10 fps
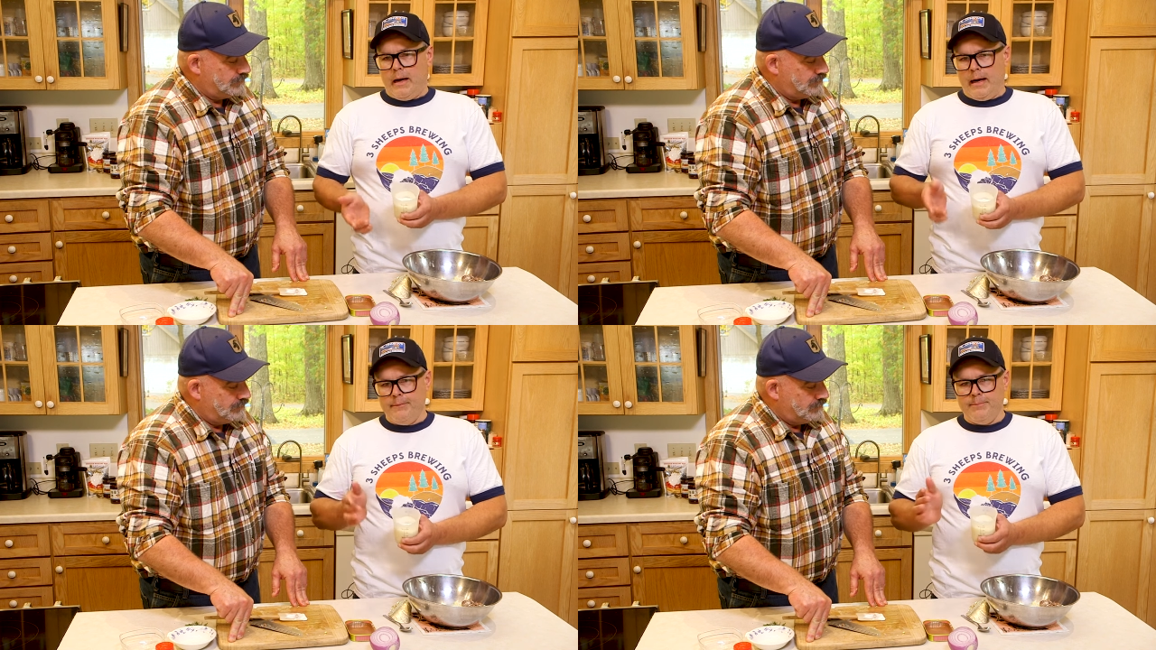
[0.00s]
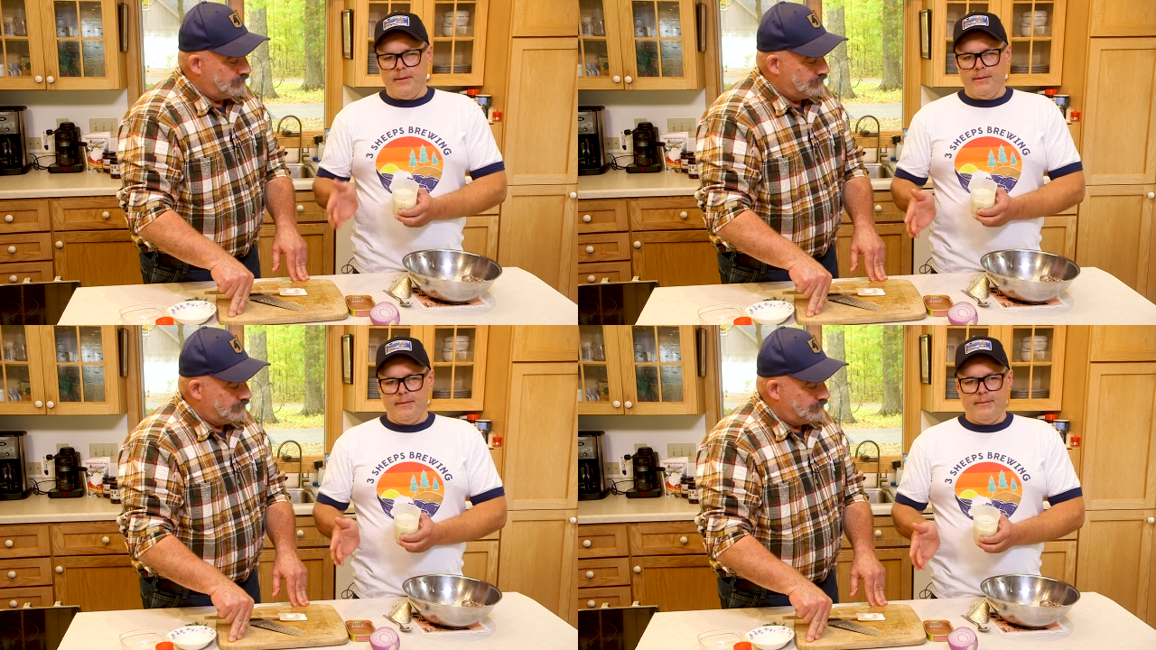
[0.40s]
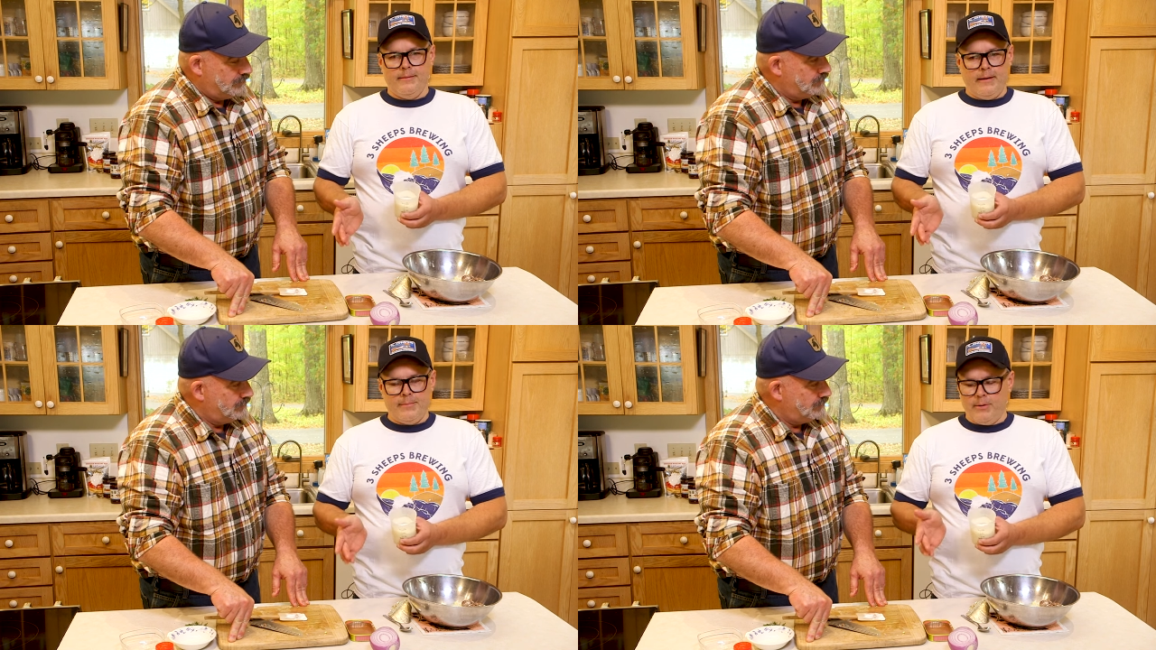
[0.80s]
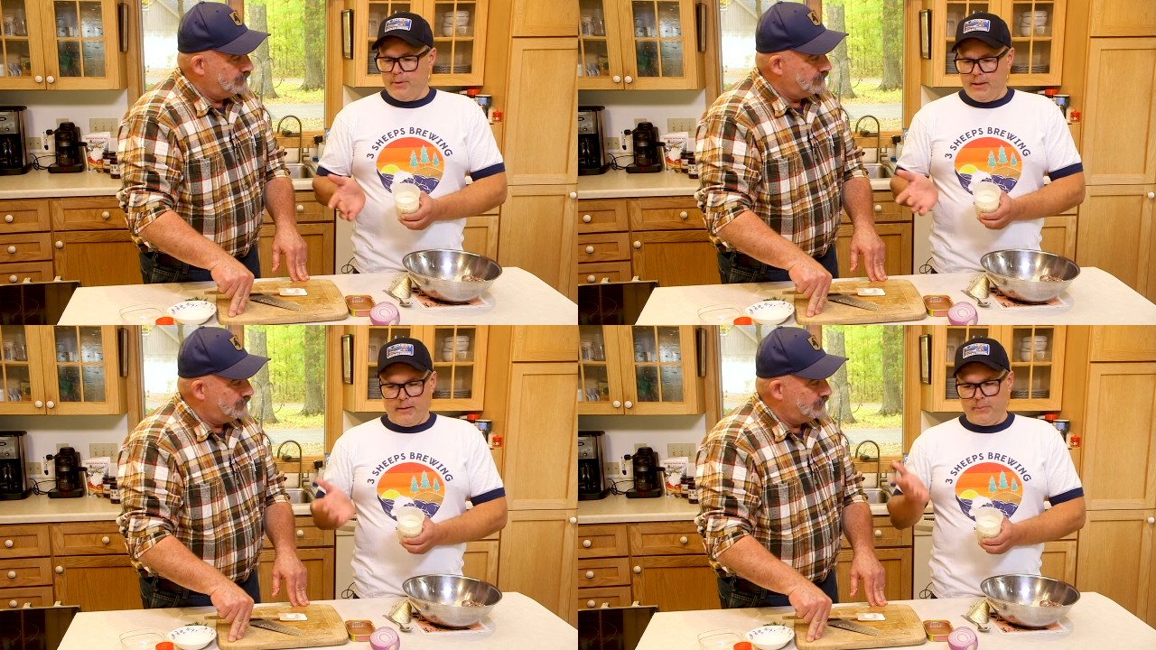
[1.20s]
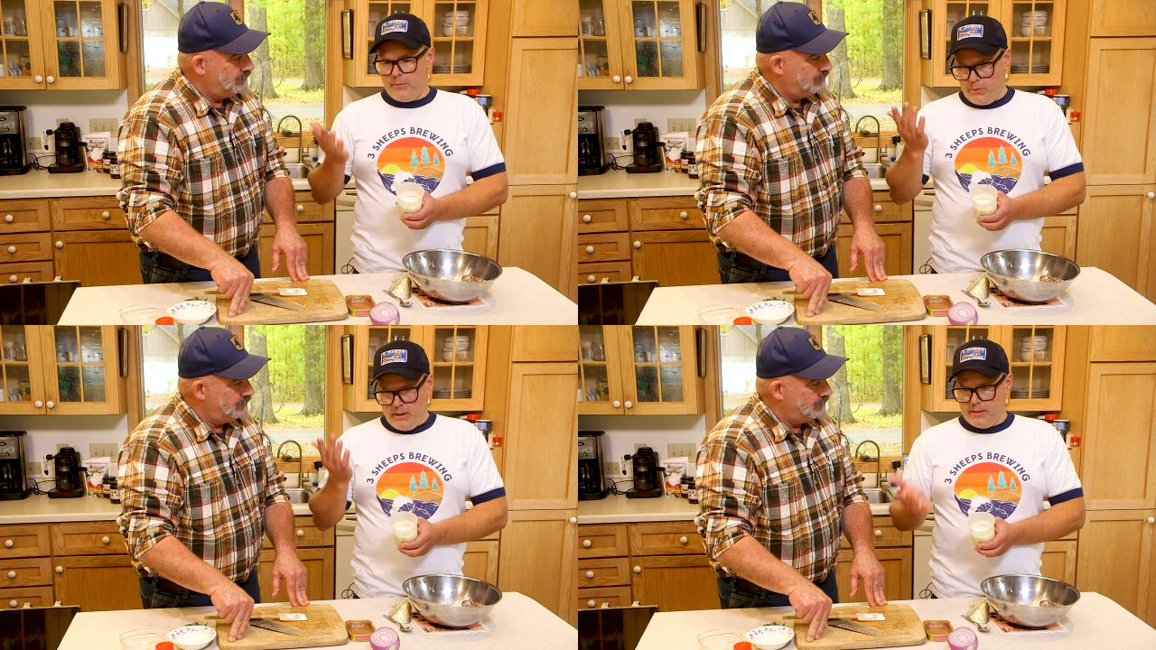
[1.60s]
Speaker 1: I've been I've been reading I've
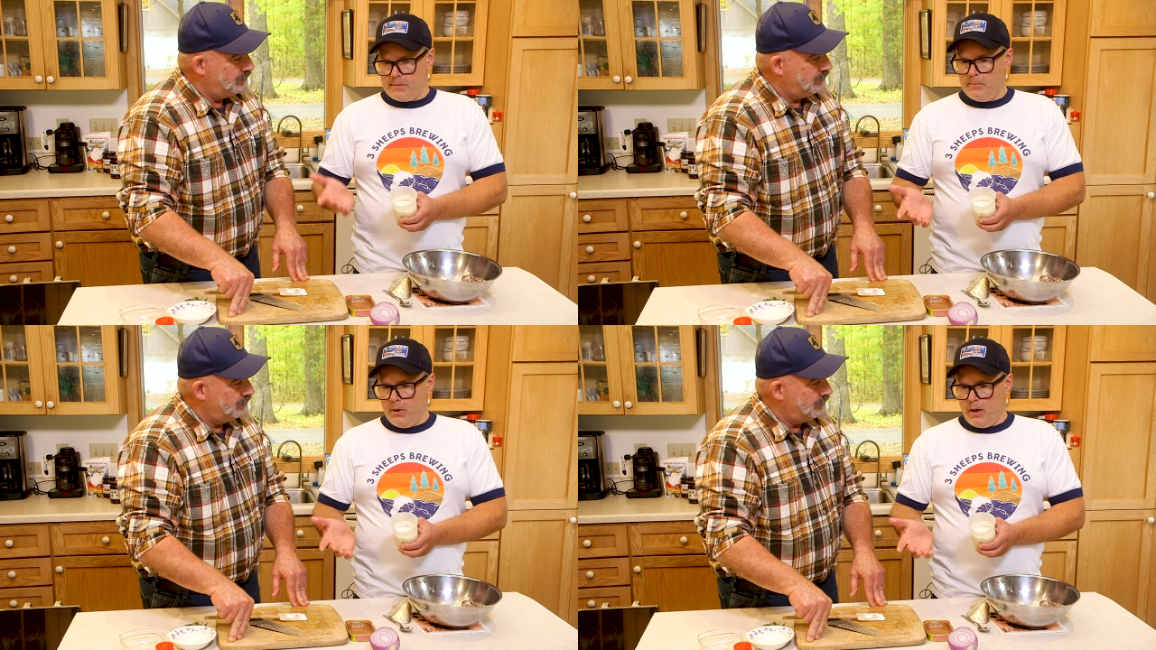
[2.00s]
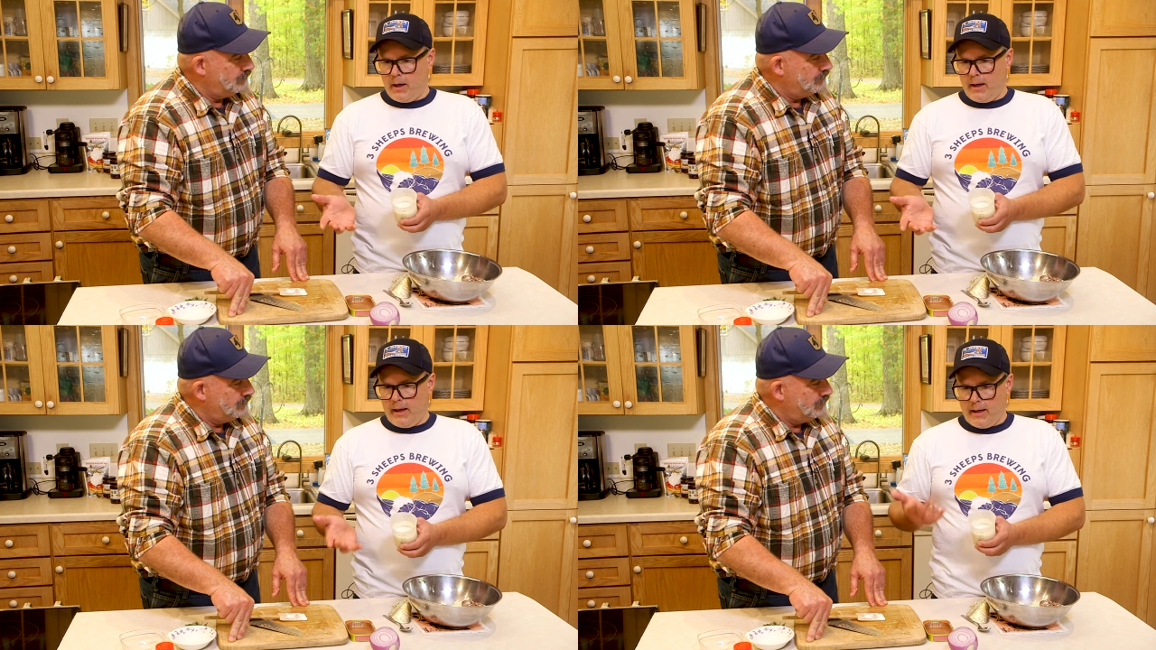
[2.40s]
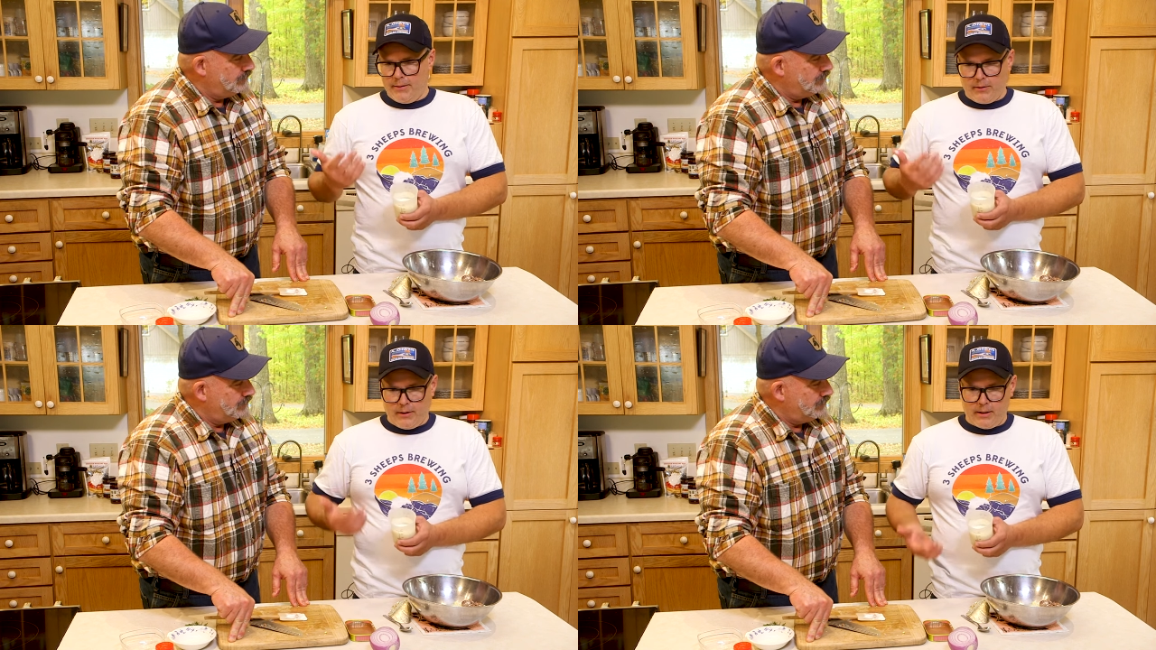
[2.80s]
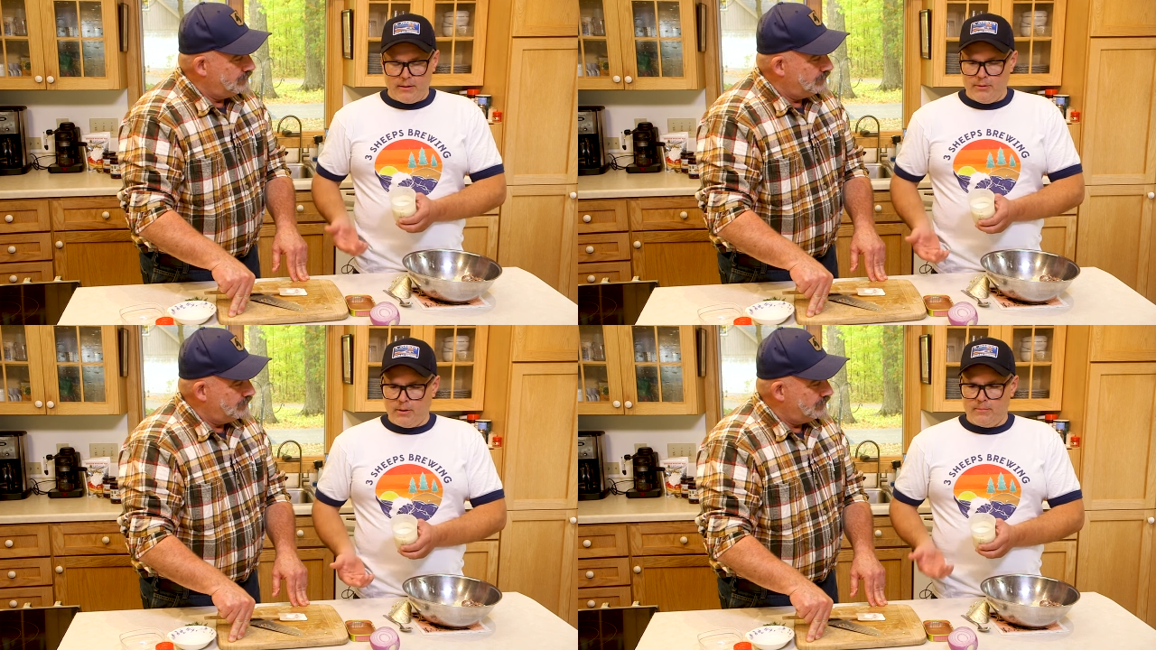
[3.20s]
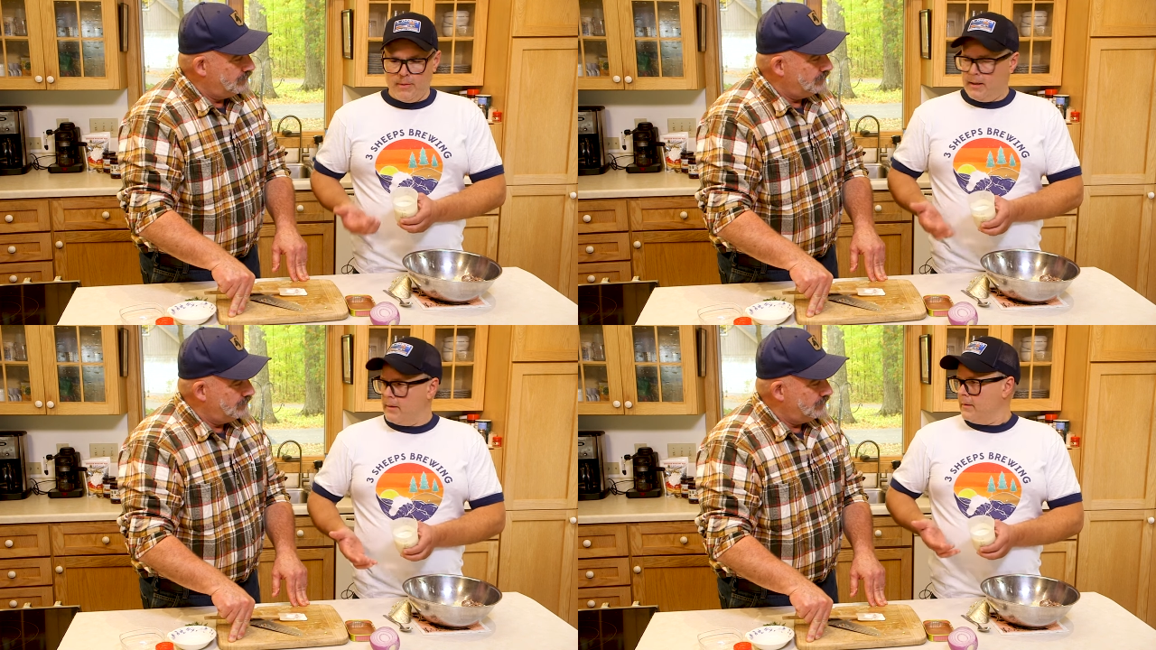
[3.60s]
been reading this book and they're like you can
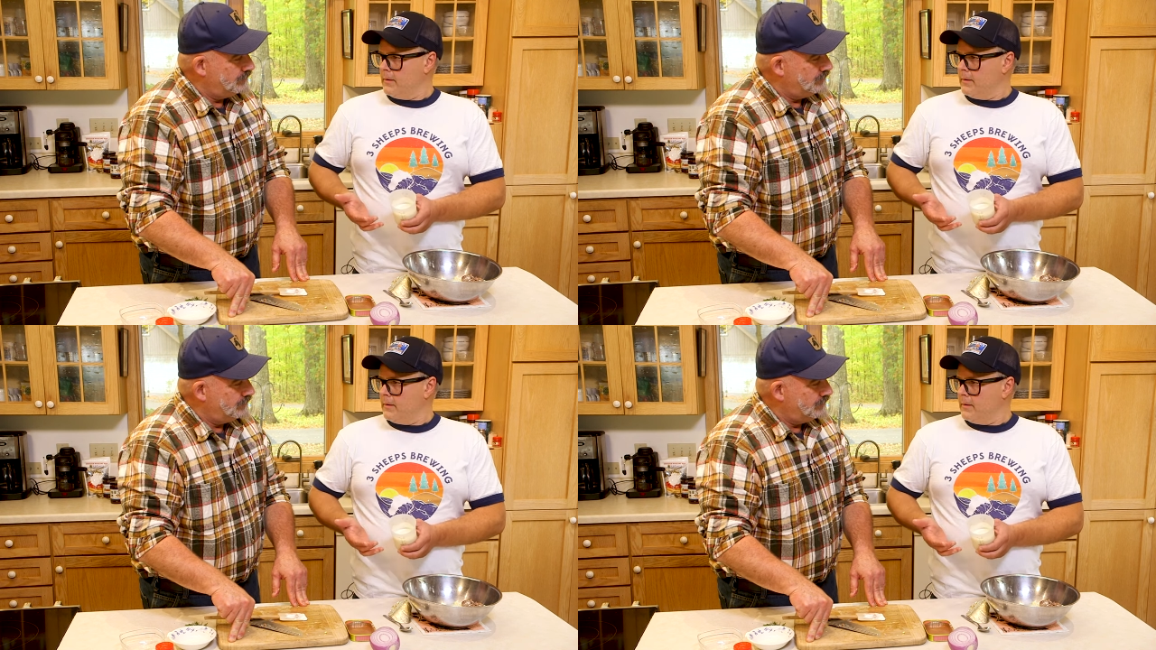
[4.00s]
make